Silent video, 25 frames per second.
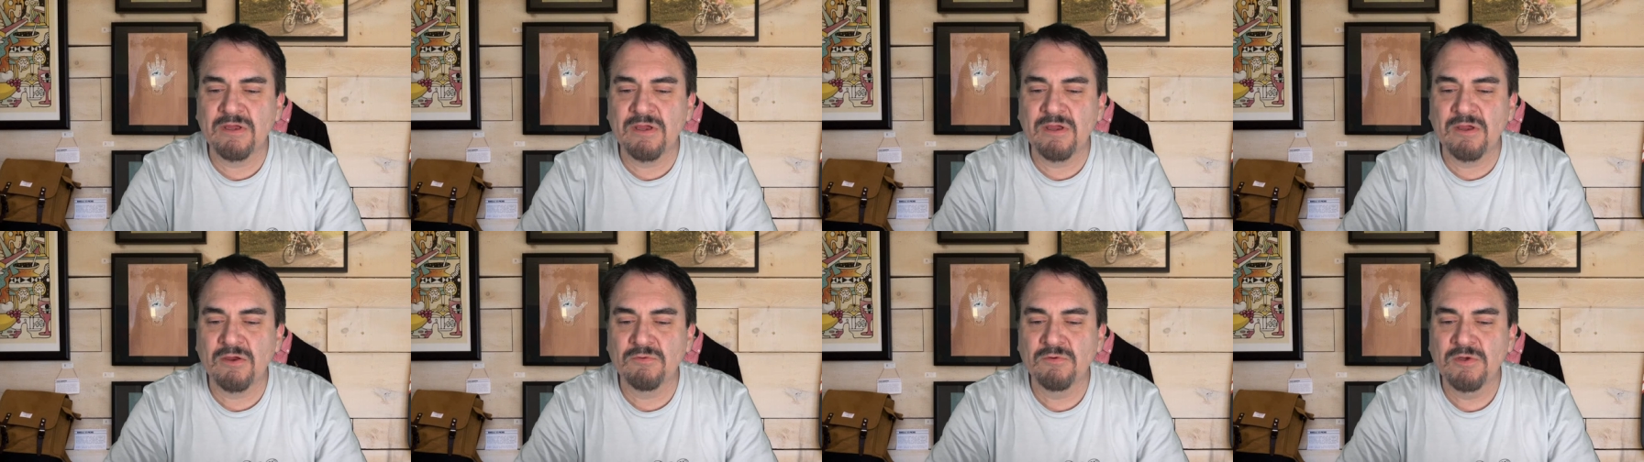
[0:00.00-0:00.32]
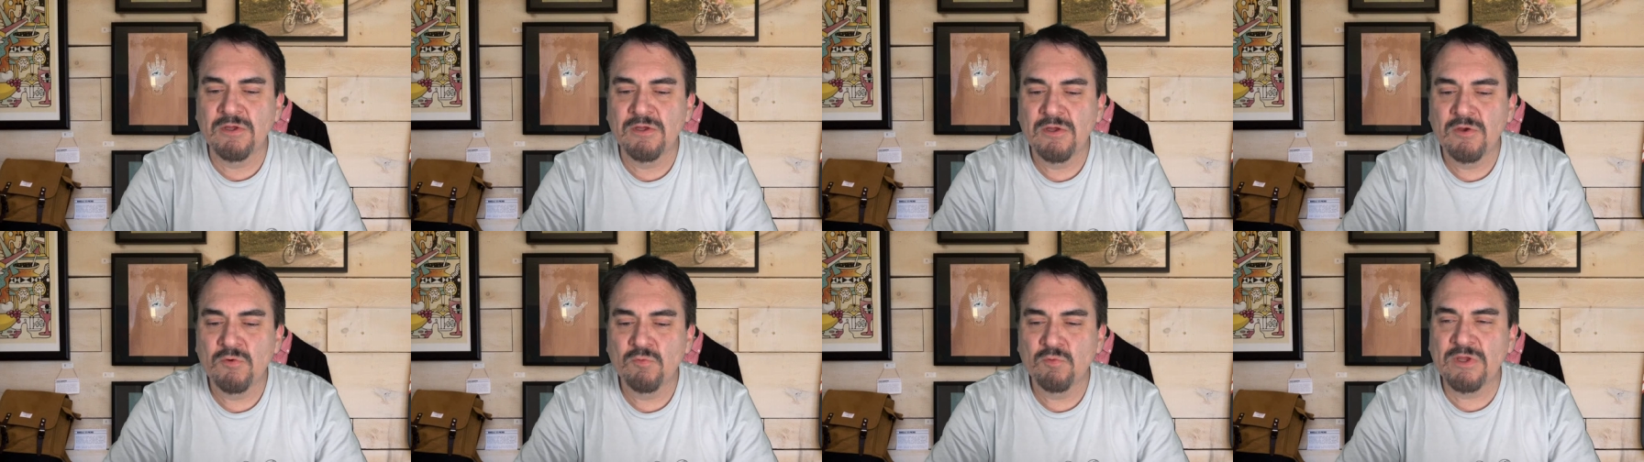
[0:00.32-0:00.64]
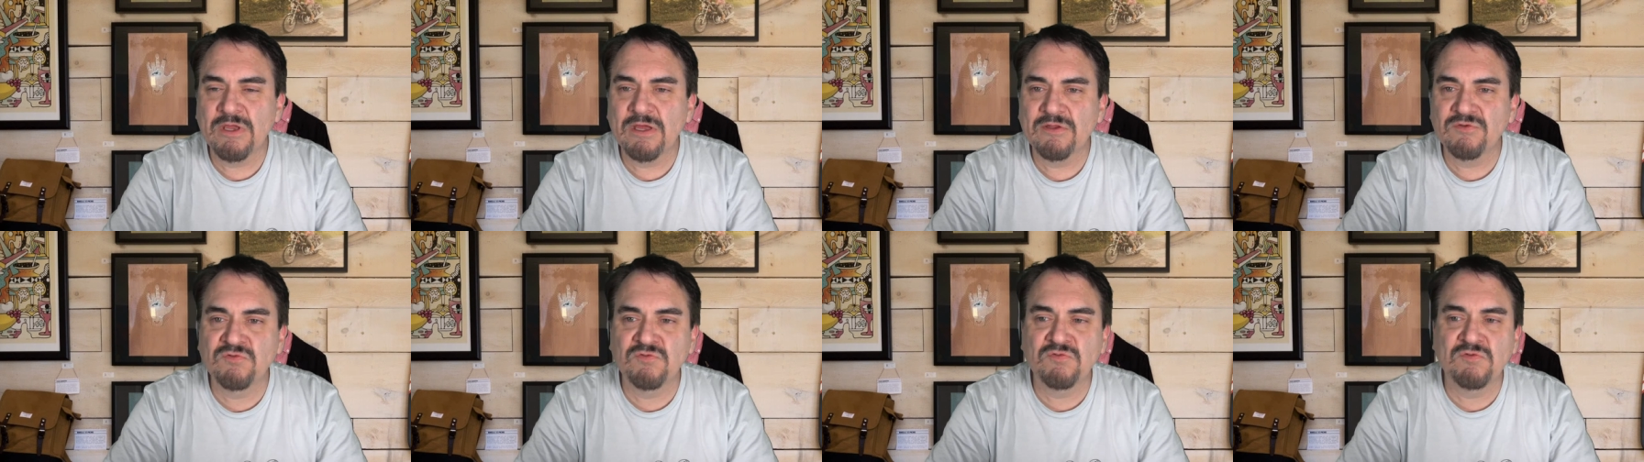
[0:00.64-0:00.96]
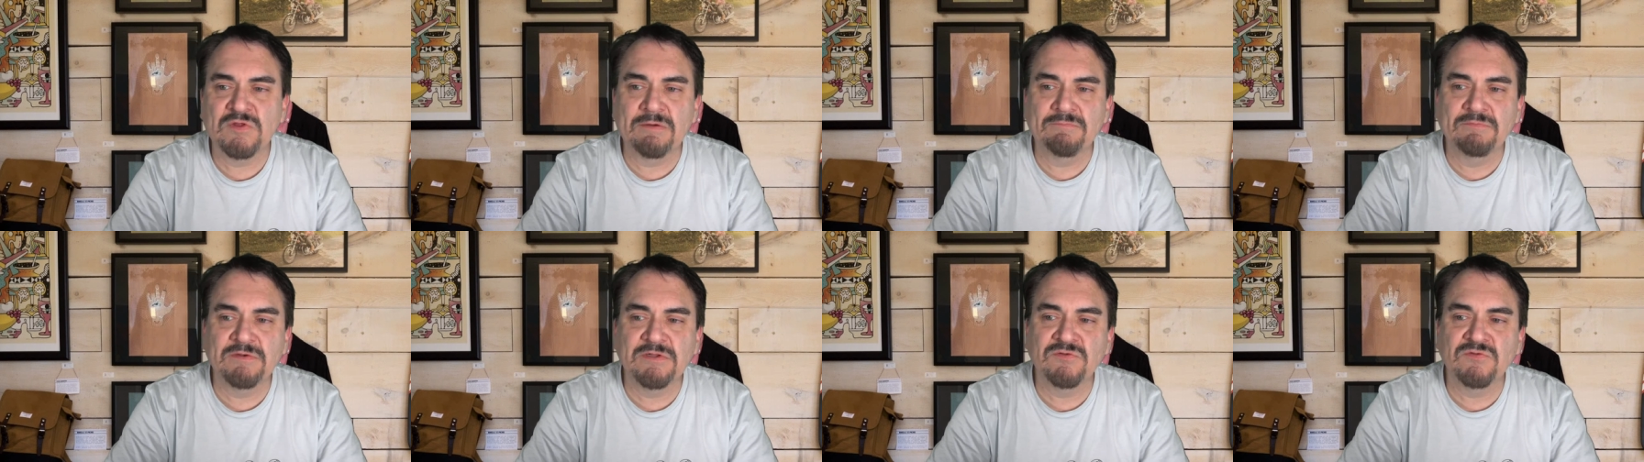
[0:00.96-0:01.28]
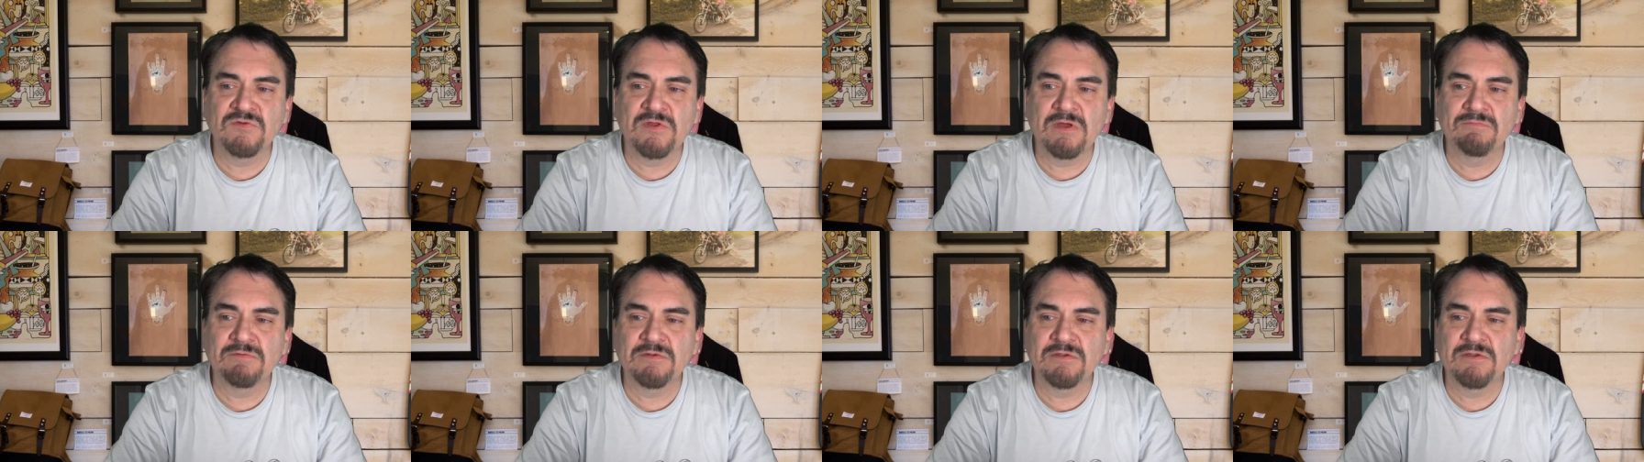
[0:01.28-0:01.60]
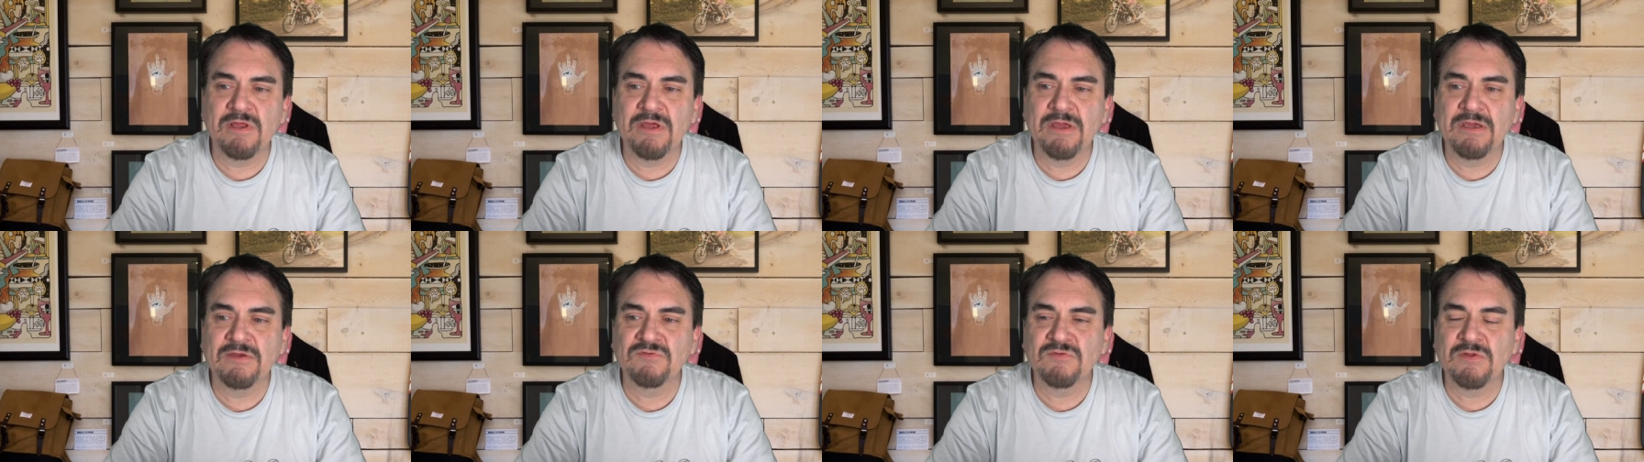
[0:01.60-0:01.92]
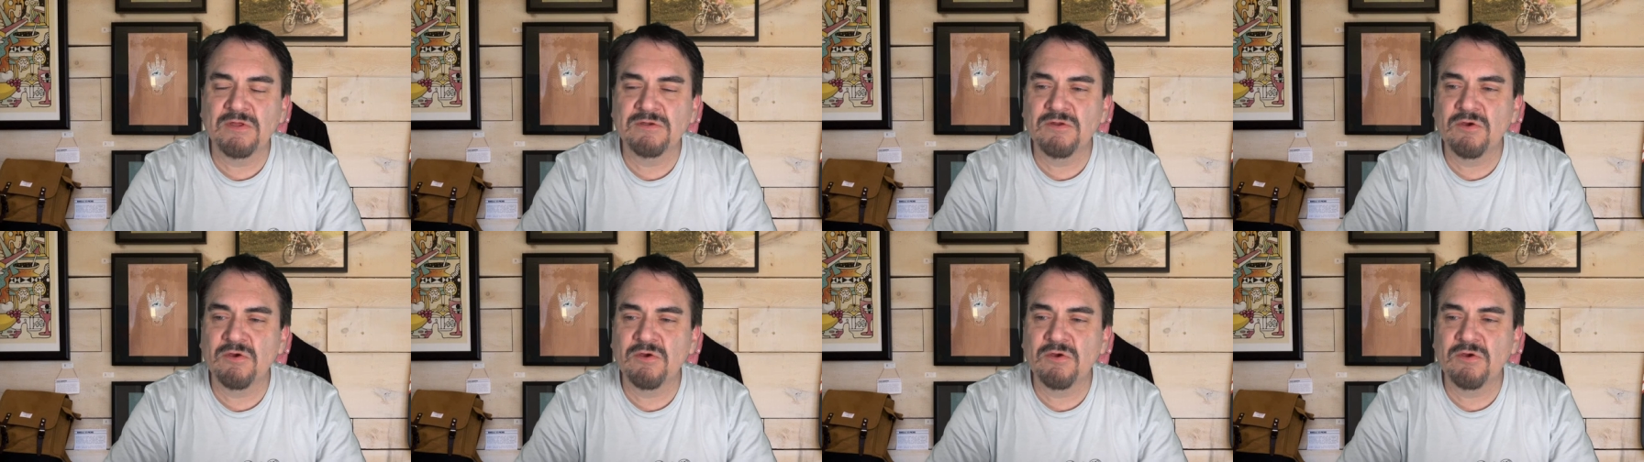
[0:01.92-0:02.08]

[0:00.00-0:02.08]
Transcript: now. We got 77 likes.